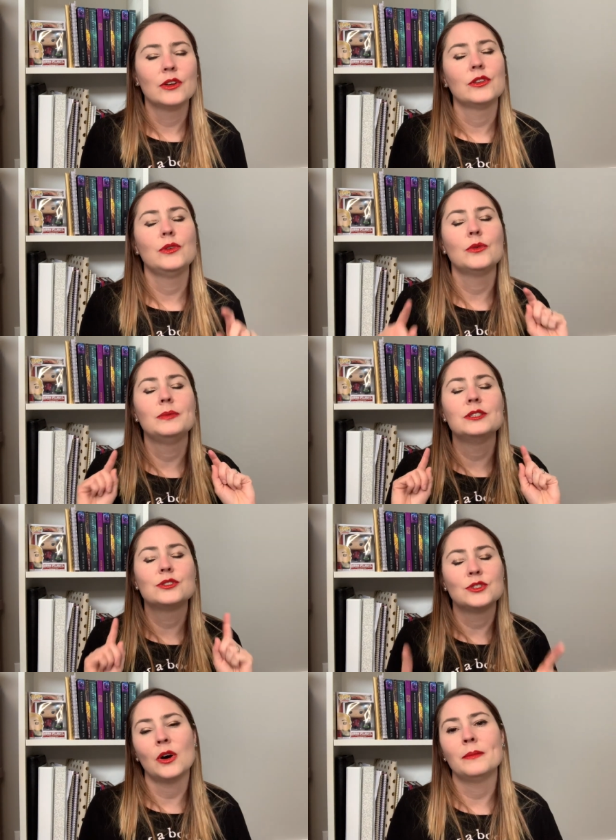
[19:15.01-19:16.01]
You will be
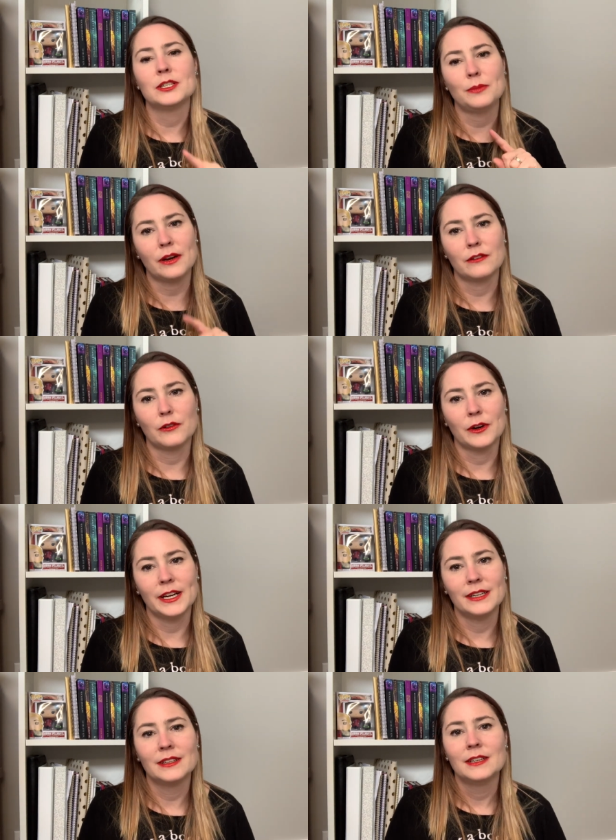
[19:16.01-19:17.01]
so much better for
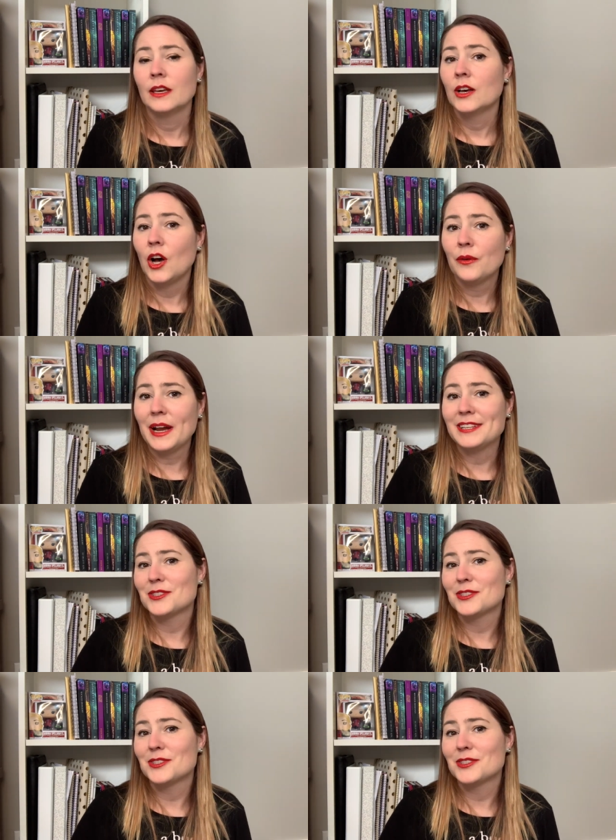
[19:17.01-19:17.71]
it. All right,